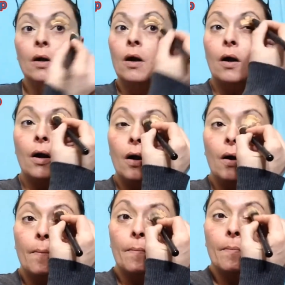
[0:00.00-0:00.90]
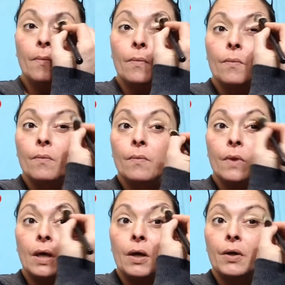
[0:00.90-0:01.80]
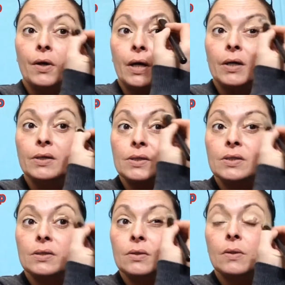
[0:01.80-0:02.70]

Um, like, are you guys